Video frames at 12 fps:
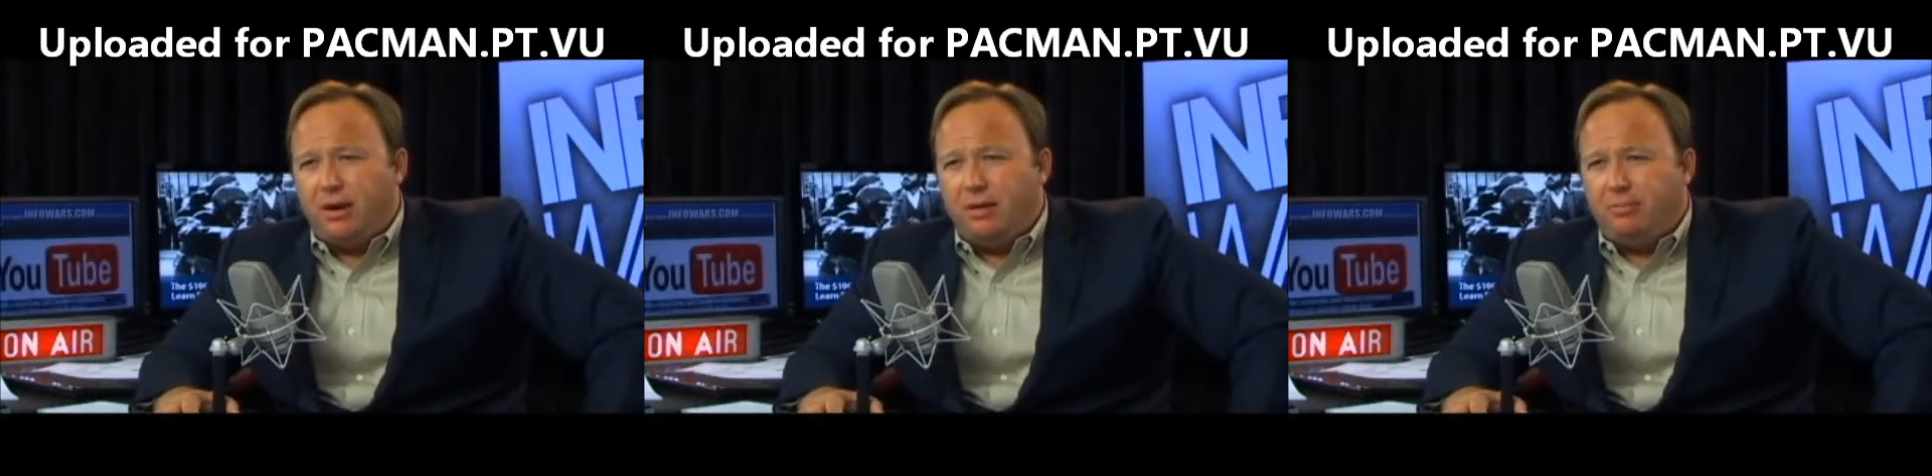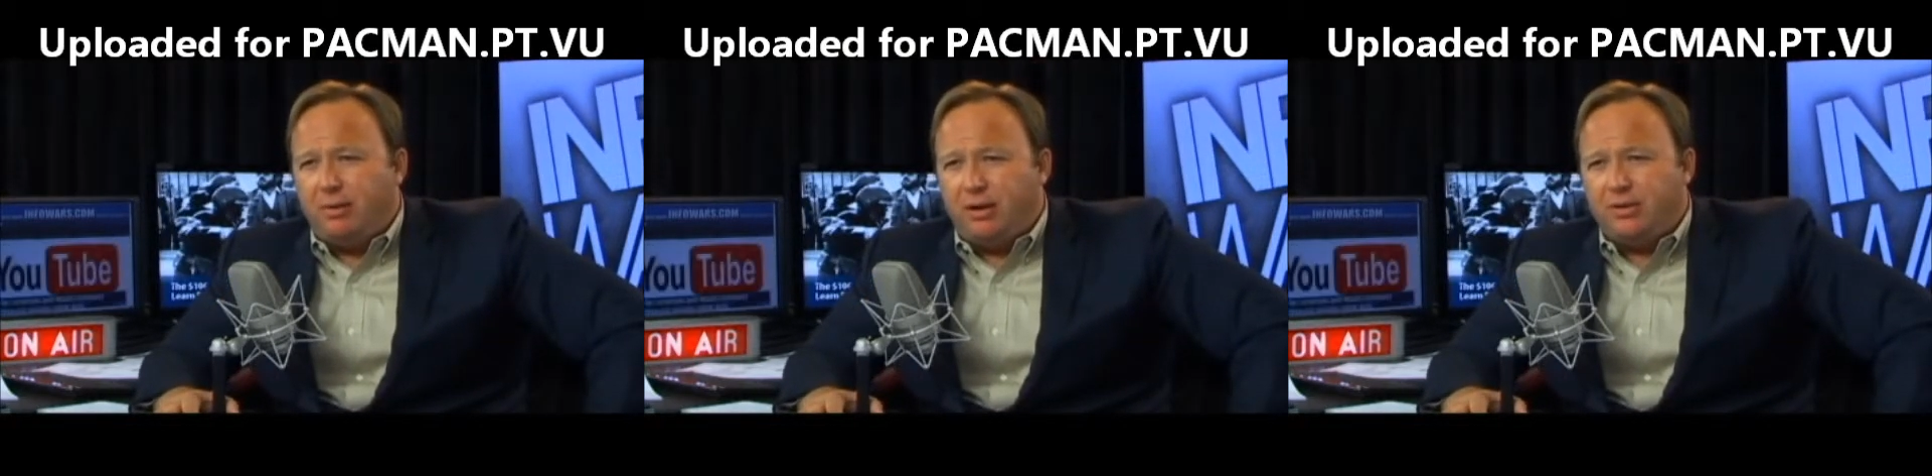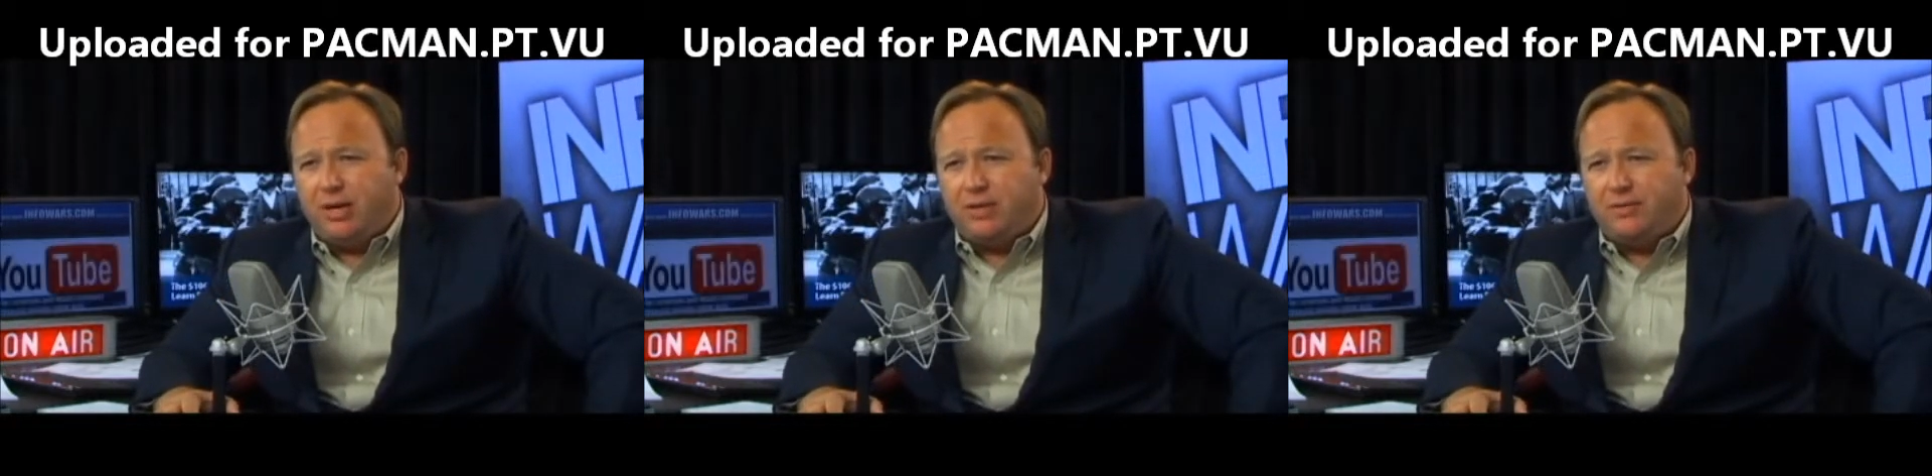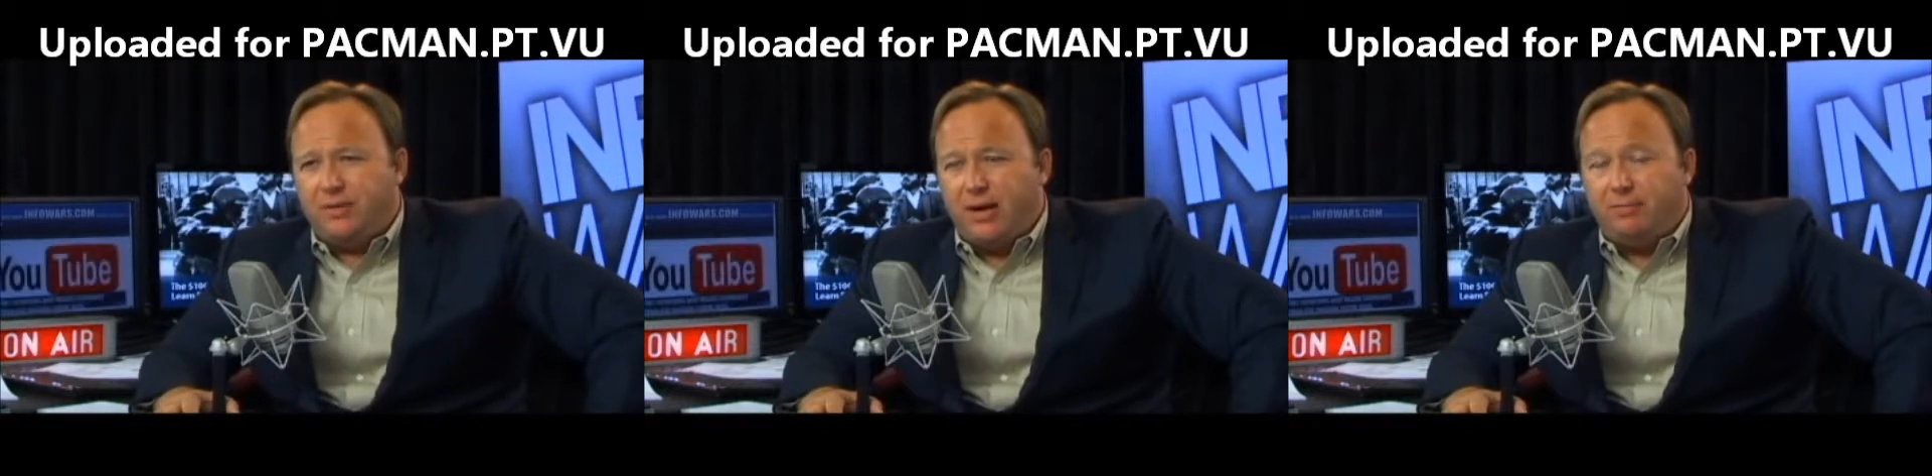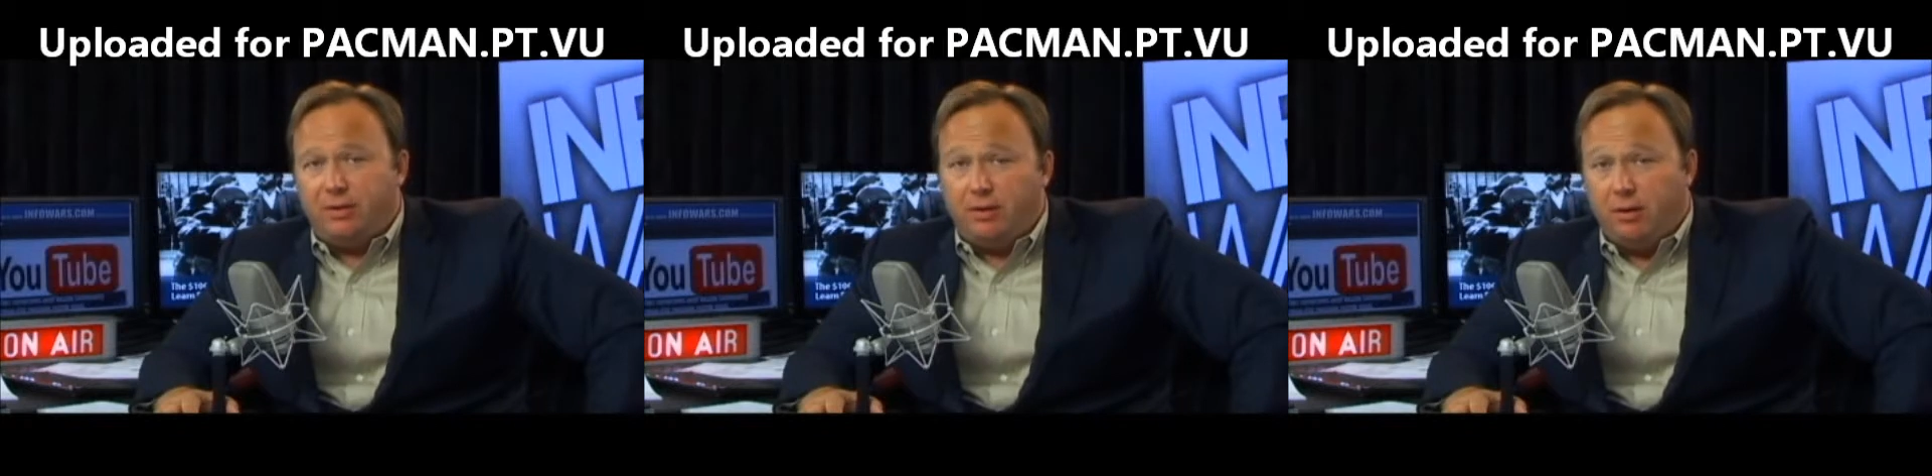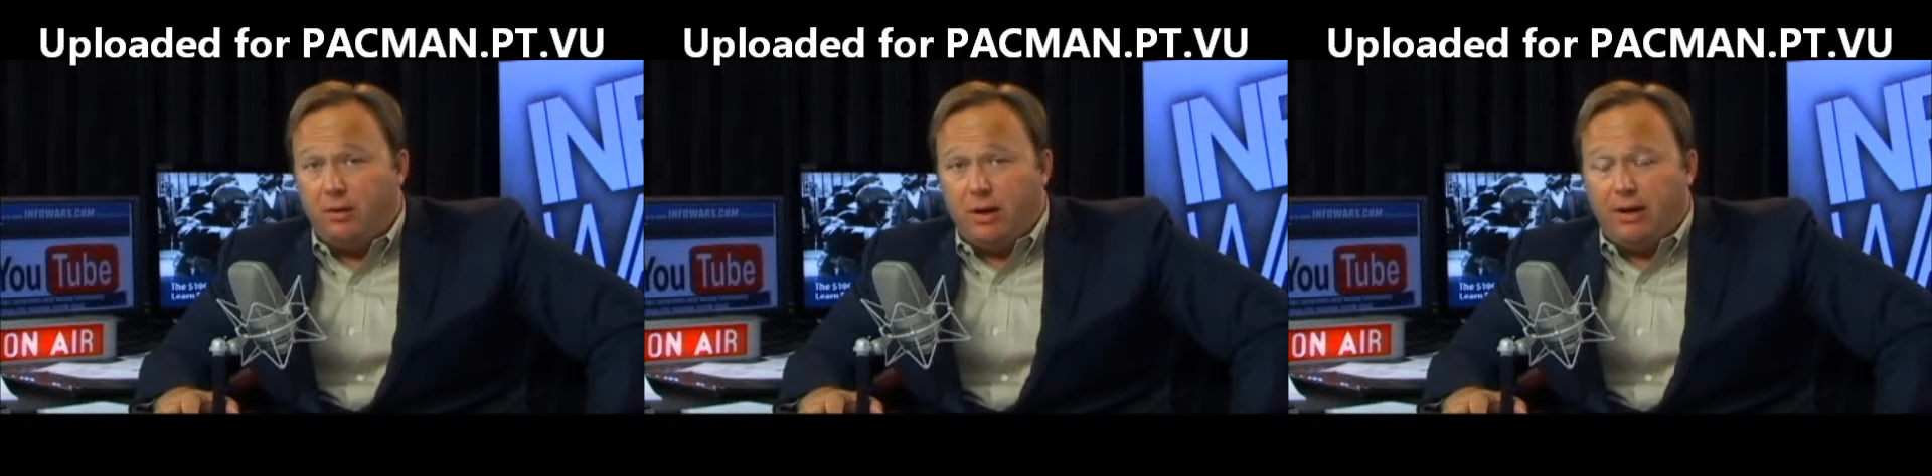and I apologize for that, but
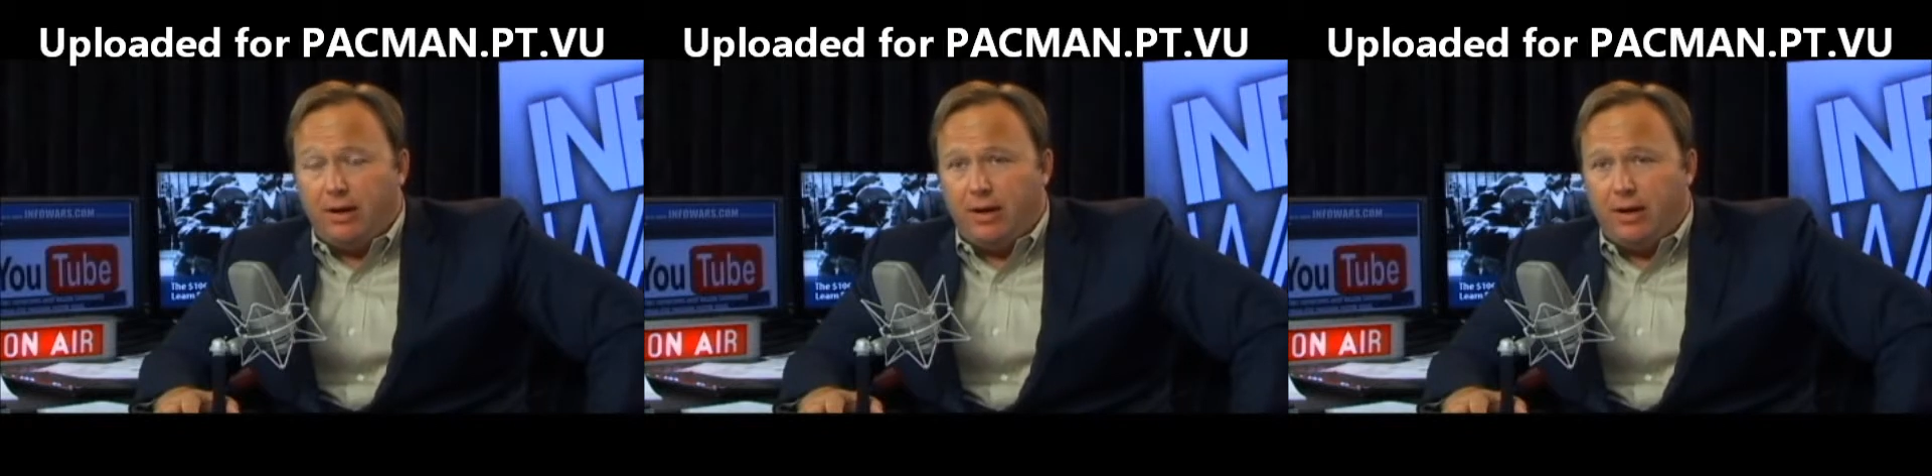you know how I